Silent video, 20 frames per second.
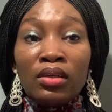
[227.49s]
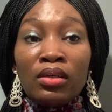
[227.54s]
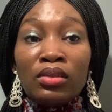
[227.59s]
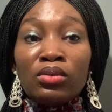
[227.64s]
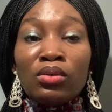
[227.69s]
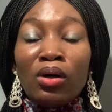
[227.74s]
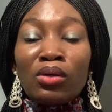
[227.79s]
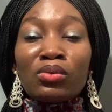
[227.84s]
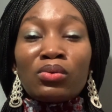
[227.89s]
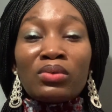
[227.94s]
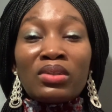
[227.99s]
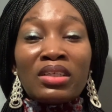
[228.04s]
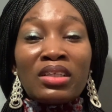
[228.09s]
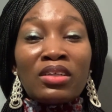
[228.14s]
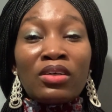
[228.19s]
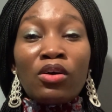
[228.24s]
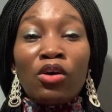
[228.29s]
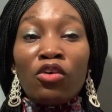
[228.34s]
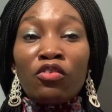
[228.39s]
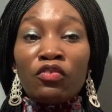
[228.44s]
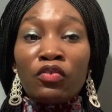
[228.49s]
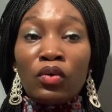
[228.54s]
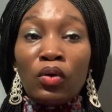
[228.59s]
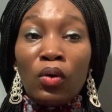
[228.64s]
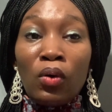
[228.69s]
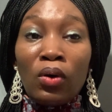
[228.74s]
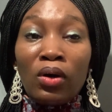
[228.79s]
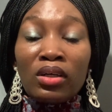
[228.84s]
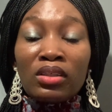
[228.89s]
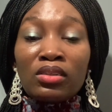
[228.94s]
not to think of
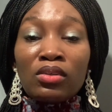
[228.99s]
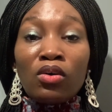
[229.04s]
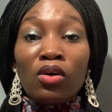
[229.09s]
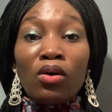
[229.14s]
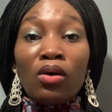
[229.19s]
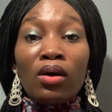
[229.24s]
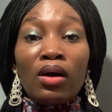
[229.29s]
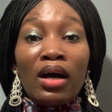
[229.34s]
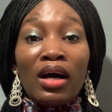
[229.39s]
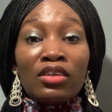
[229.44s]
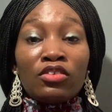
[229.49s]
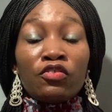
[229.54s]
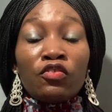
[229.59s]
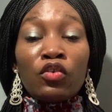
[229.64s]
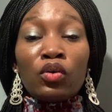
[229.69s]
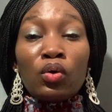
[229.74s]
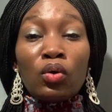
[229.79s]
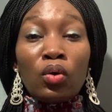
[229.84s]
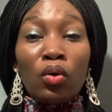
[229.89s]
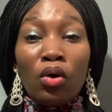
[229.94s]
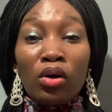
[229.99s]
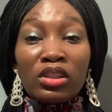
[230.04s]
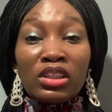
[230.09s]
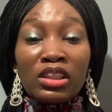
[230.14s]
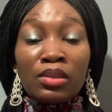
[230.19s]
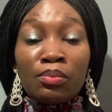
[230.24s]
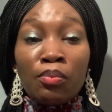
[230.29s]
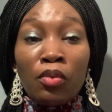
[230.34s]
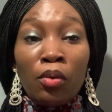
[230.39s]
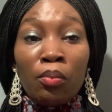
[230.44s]
God and follow God's
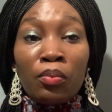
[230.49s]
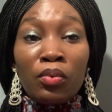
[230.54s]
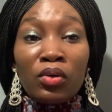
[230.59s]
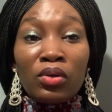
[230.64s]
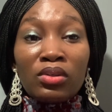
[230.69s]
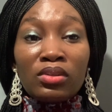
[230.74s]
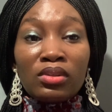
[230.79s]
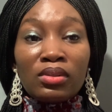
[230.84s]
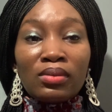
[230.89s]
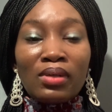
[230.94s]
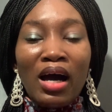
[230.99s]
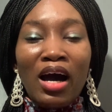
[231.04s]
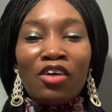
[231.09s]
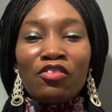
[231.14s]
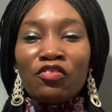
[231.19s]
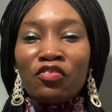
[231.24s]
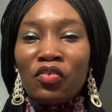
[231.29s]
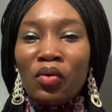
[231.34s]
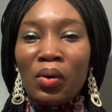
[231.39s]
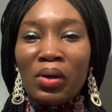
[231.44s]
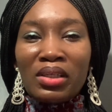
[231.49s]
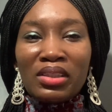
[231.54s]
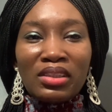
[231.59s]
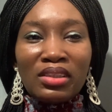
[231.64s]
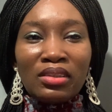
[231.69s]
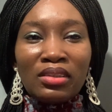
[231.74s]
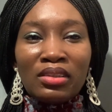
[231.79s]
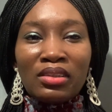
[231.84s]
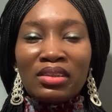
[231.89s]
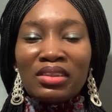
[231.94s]
purpose, avoid it.
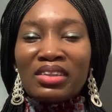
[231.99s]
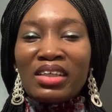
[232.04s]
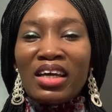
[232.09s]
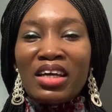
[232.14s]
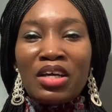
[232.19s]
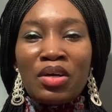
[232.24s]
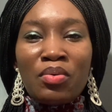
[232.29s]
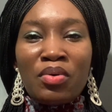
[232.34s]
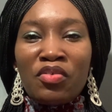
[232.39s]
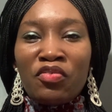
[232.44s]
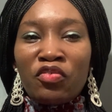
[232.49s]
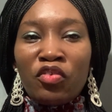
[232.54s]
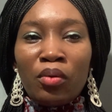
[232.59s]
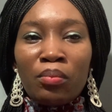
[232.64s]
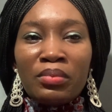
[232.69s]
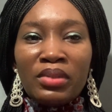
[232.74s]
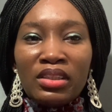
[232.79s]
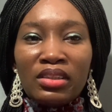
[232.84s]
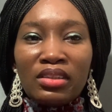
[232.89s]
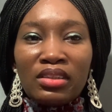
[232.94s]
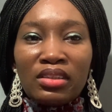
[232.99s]
Stay away from it.